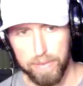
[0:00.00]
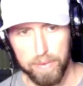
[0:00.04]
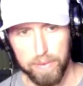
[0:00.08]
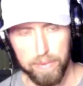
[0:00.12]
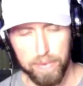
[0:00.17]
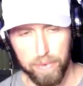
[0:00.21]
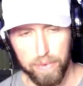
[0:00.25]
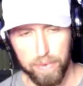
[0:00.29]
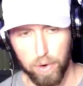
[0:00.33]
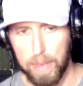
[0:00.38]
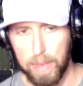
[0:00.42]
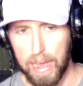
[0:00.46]

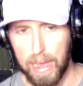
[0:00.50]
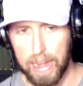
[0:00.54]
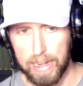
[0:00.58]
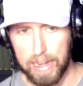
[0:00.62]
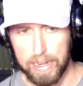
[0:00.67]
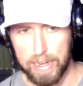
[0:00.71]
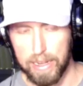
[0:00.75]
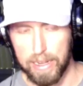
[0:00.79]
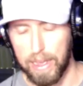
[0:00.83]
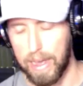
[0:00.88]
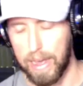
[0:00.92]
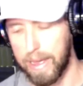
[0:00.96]
formatting
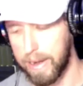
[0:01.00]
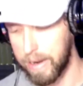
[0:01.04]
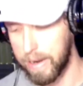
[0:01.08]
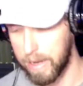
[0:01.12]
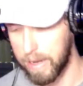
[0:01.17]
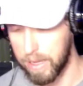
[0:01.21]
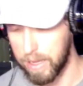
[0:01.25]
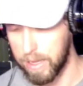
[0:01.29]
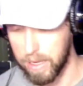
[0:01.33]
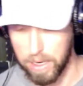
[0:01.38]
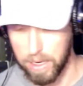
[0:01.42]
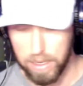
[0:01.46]
to
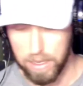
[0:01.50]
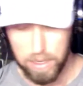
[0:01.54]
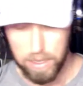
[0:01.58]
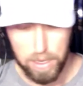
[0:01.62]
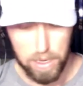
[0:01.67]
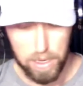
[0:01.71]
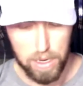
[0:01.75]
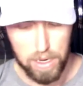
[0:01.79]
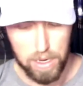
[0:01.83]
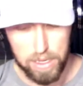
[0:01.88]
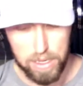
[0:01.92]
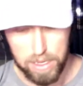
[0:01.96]
editing
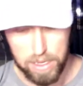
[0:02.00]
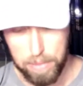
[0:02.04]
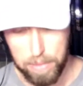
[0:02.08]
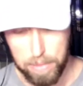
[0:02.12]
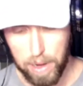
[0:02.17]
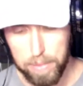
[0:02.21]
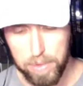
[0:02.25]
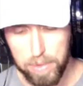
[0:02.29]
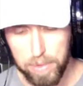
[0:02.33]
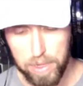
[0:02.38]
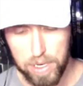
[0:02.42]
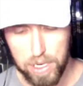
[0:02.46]
to
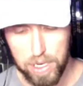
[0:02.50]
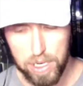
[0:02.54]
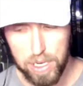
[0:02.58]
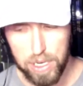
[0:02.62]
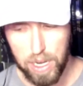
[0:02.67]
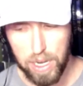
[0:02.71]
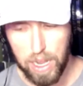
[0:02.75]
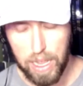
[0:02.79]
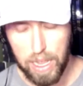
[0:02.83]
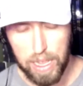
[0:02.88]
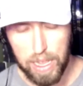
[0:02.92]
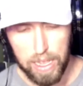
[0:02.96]
publish.
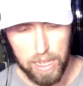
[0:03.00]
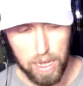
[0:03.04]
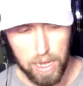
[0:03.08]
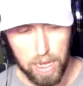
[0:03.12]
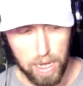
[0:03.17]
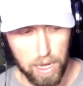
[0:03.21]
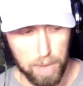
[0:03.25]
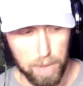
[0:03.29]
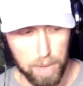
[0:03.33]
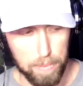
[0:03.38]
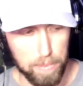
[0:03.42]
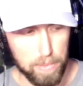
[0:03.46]

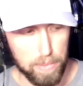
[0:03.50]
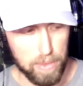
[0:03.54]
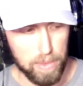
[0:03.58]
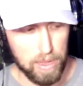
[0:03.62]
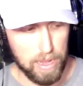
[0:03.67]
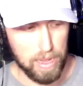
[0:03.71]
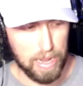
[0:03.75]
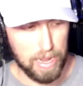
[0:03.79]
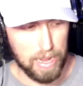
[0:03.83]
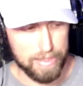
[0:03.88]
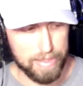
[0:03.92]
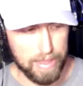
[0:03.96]

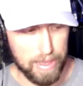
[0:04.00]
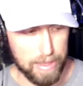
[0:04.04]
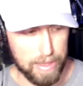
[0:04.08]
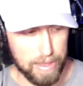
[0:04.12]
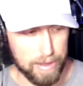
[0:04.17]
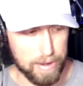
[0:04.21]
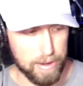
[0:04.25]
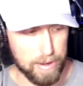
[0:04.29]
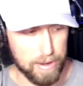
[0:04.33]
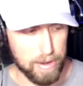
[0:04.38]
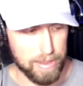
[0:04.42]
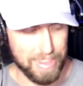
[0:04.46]
And
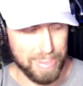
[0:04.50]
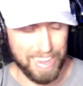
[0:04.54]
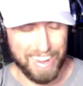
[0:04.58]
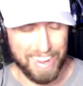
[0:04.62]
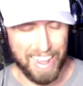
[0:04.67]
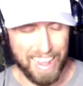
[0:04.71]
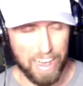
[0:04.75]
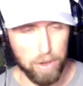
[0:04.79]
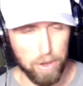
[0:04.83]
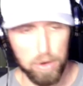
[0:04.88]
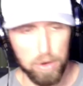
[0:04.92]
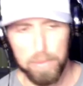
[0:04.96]
then the
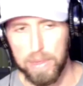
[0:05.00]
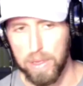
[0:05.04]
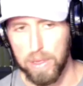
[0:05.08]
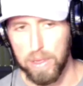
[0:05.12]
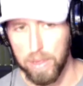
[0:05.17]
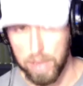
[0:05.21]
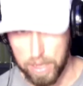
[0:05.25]
accountability